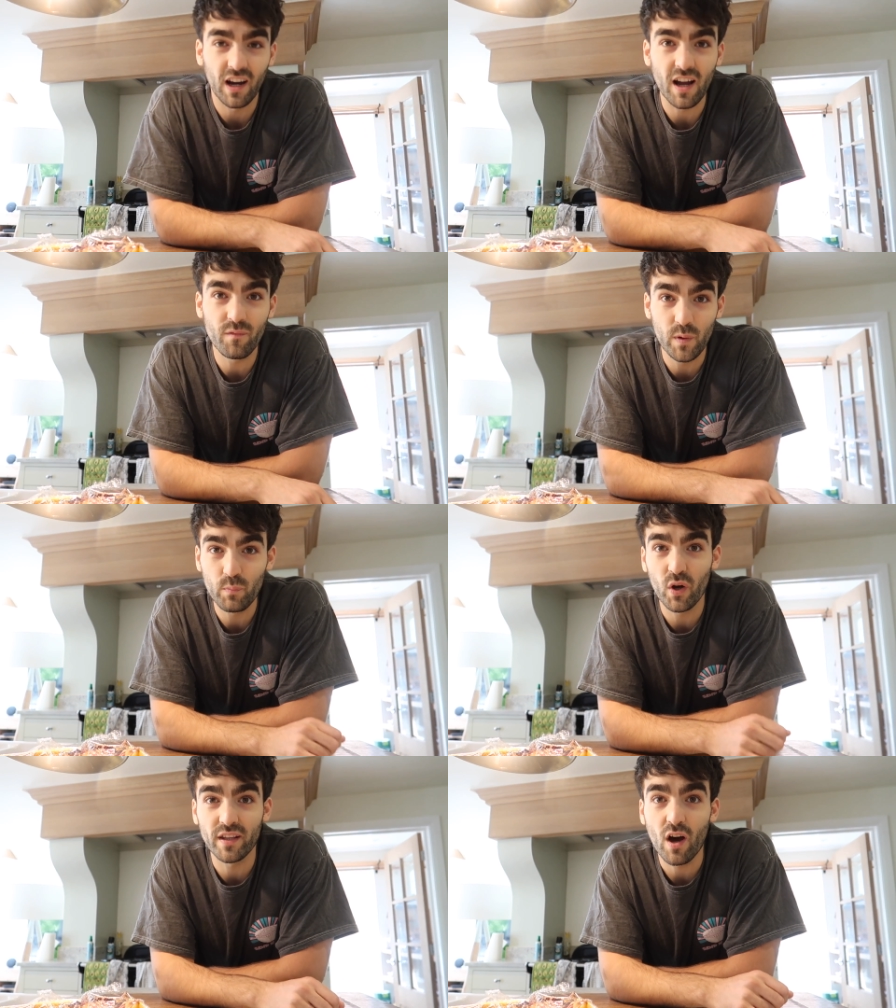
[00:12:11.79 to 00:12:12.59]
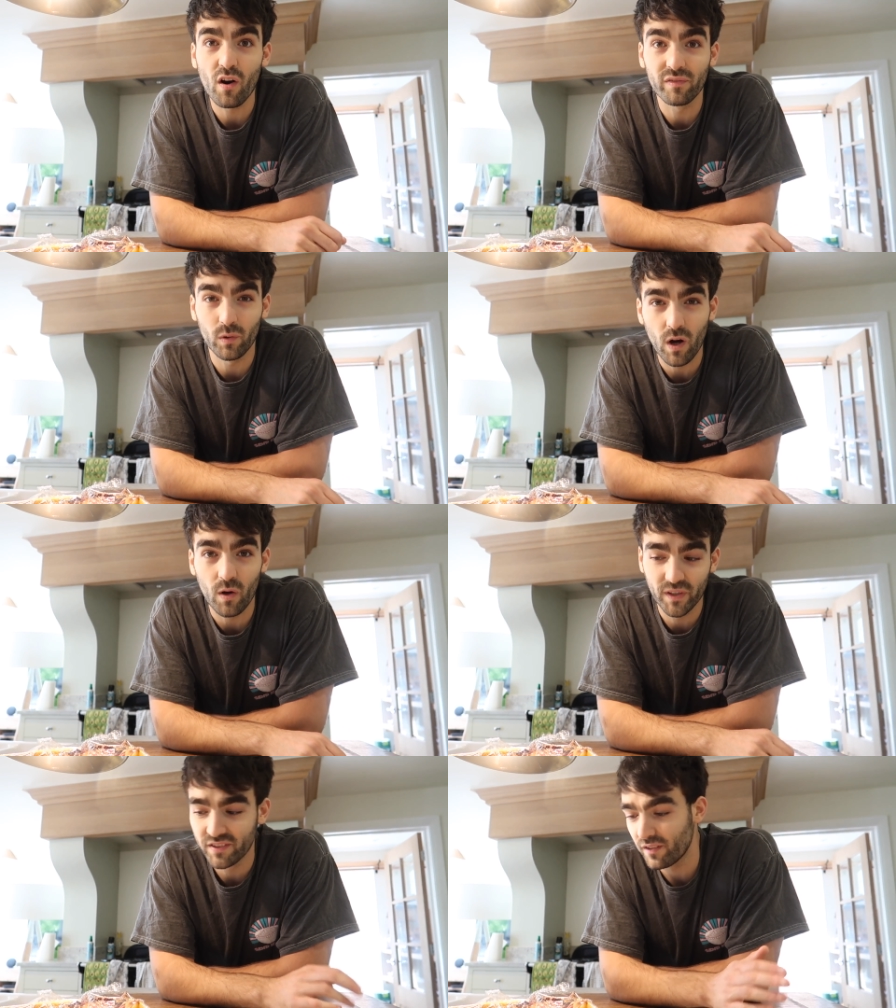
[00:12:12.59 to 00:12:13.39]
I've been putting that off for a
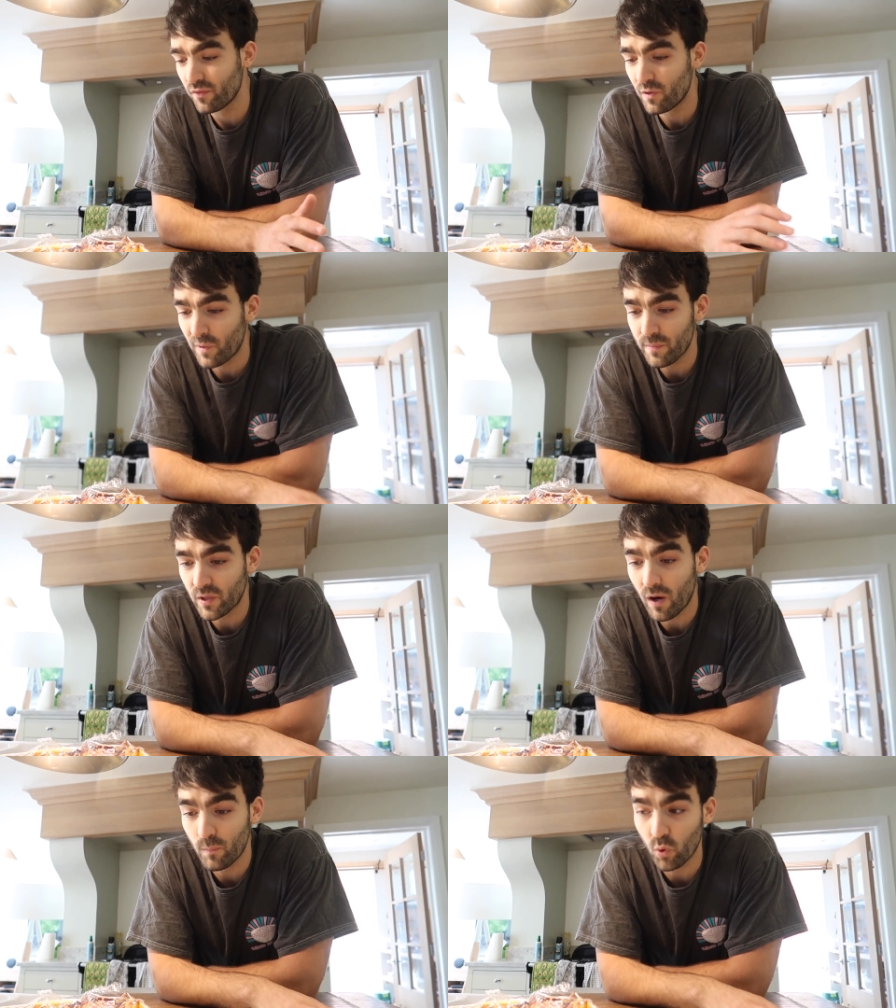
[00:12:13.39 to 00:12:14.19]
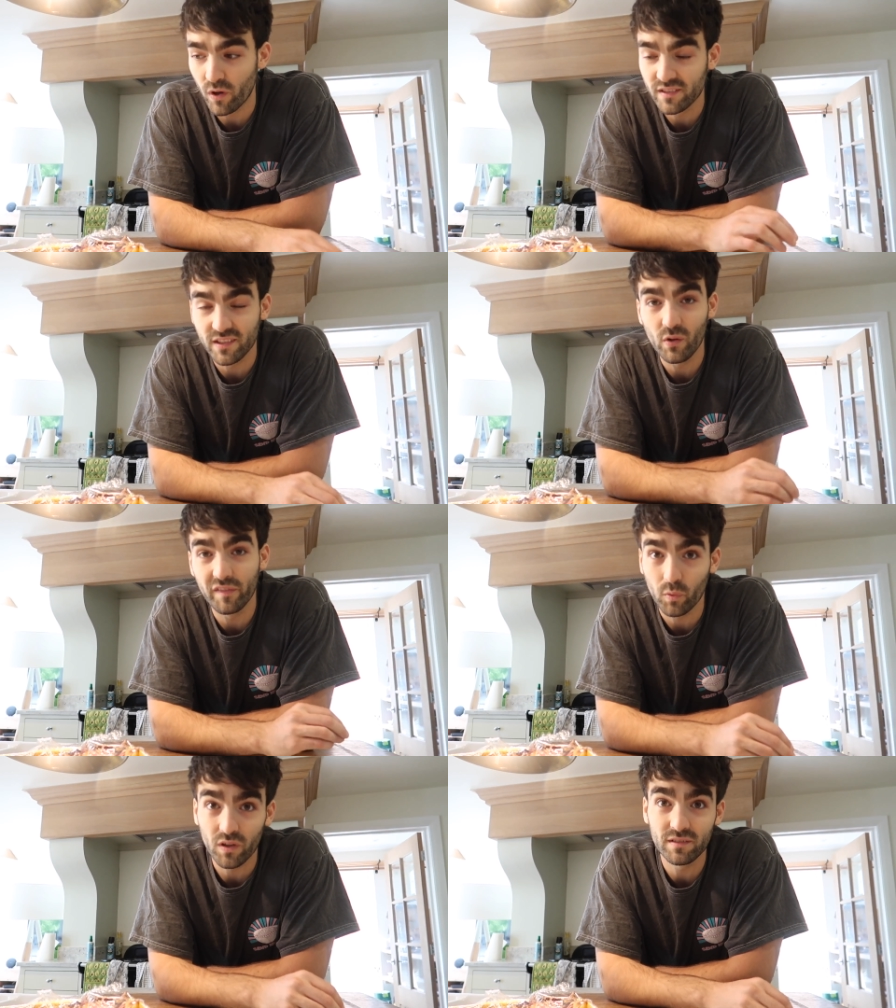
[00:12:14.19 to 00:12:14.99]
while because I thought it might be quite boring, so if
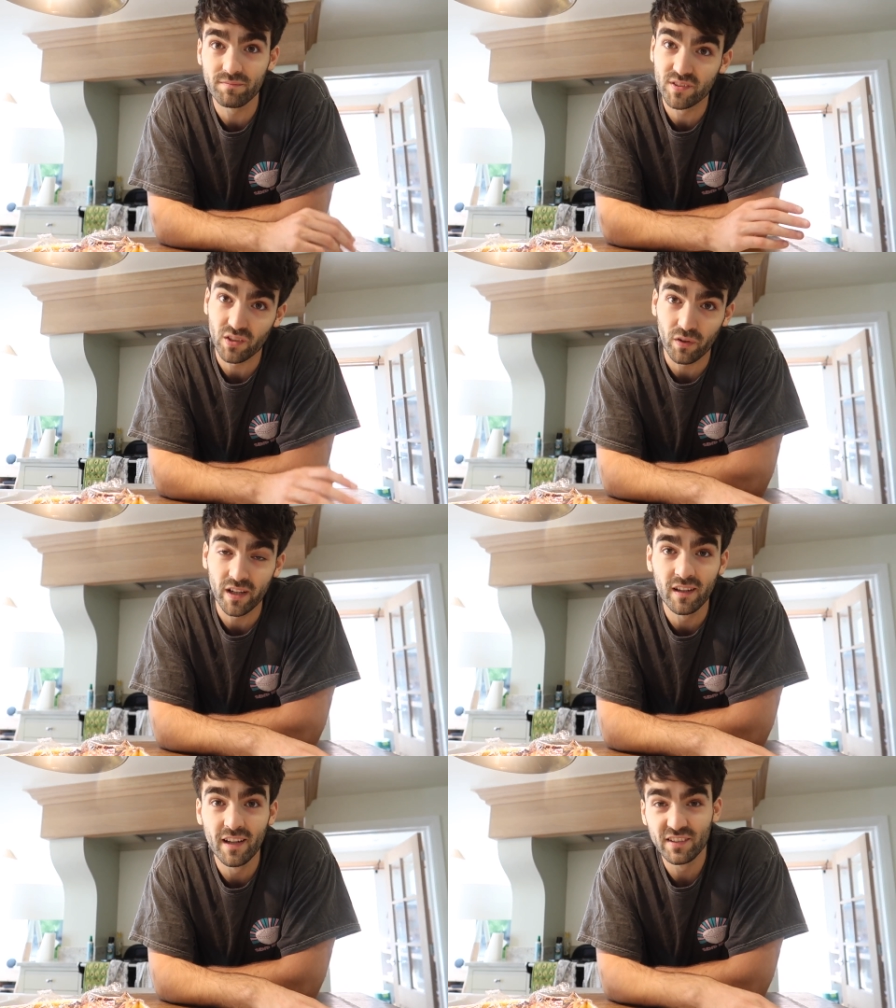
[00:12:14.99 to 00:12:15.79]
it was, sorry,